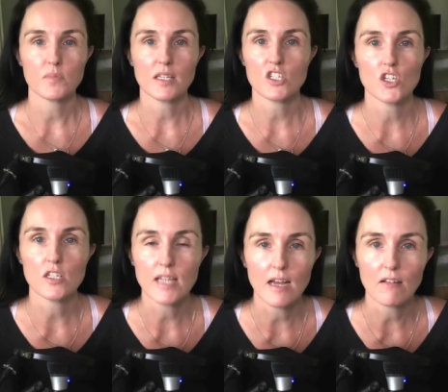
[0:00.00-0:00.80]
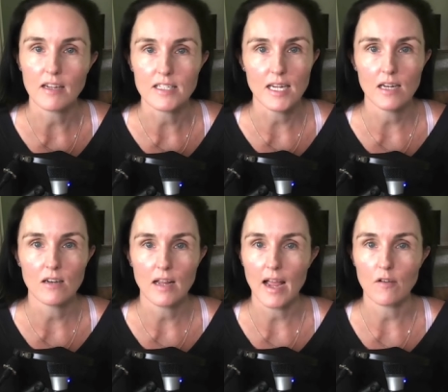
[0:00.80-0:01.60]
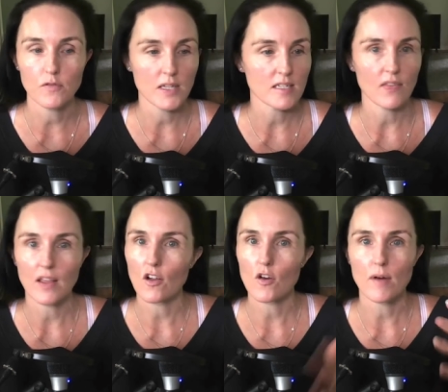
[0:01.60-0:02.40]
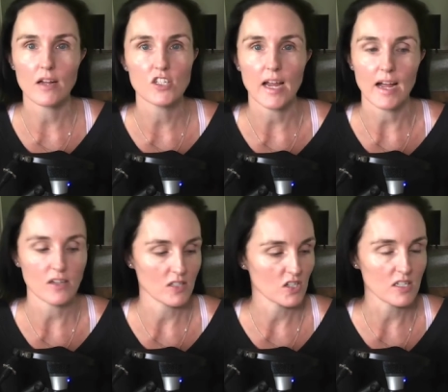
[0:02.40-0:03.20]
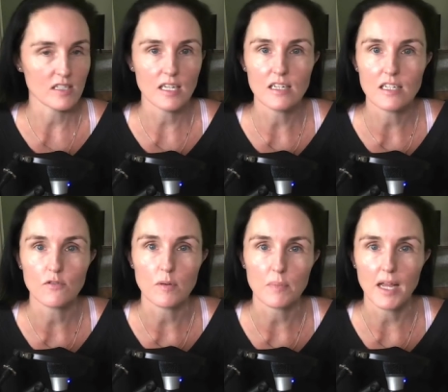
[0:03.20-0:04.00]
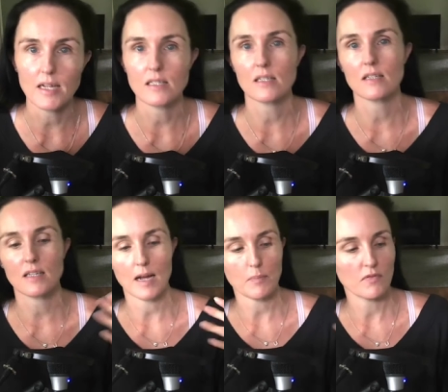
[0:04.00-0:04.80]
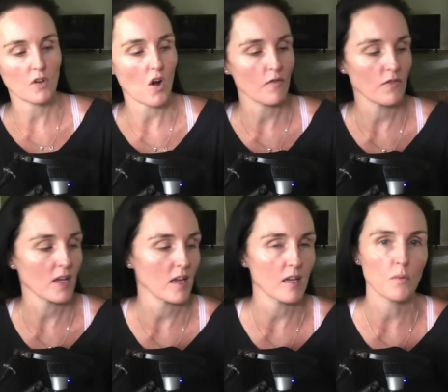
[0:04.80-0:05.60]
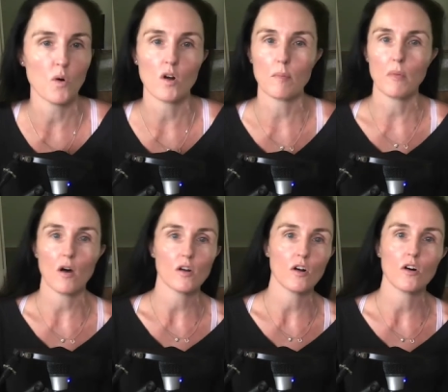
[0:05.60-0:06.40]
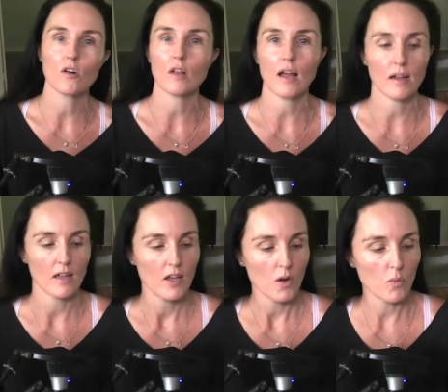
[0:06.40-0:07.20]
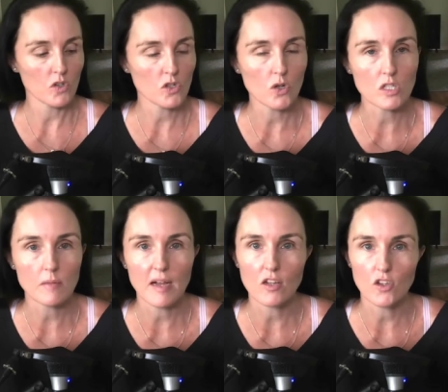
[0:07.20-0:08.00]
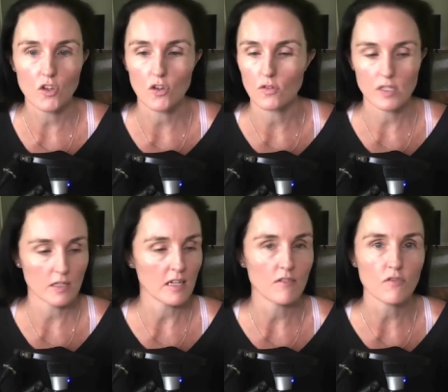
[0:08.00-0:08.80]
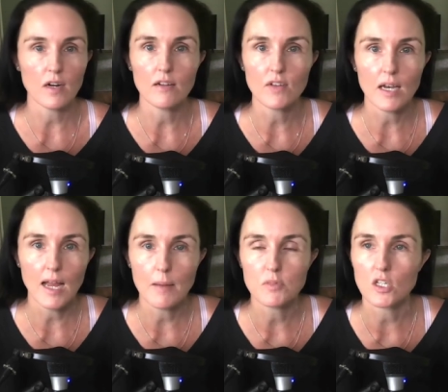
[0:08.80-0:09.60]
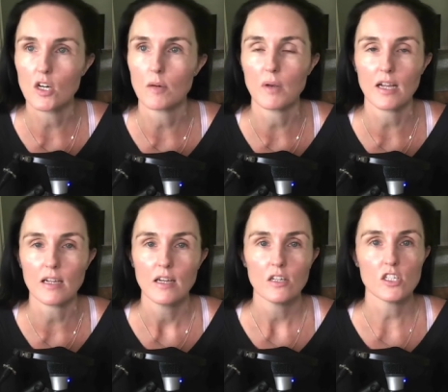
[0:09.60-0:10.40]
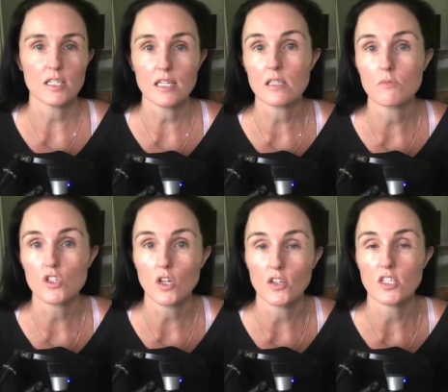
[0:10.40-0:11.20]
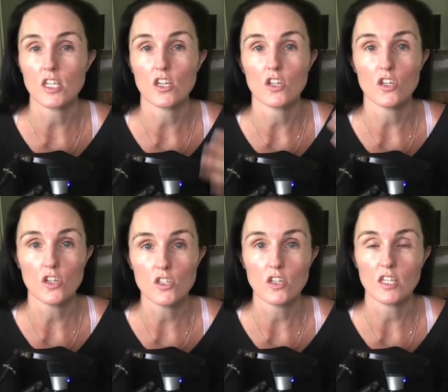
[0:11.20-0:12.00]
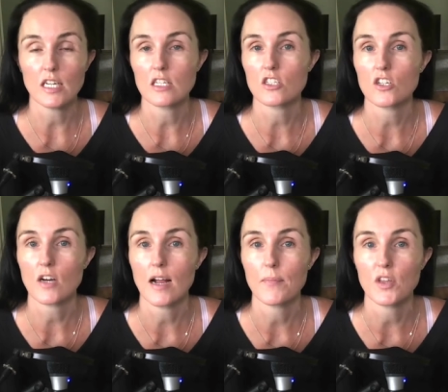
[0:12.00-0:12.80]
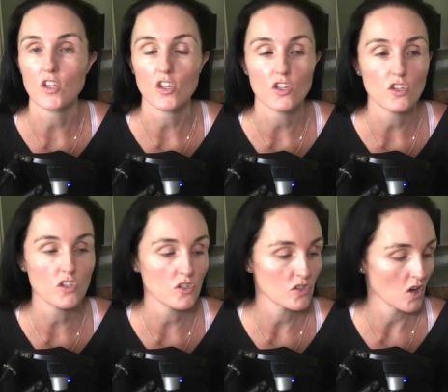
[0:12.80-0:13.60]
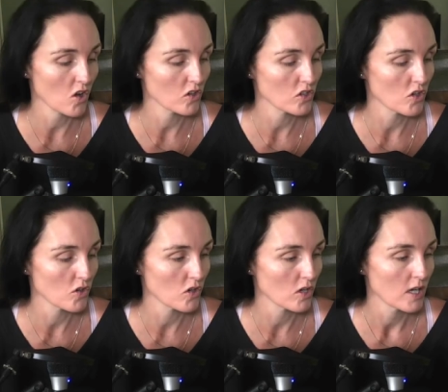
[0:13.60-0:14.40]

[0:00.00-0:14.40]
choose out like 10 outfits, and then go around your house and just sit in different places, cup of coffee, water bottle, like what talks about you, sitting in front of your laptop. Like, just get some shots that you can use on your Instagram, that you can use on your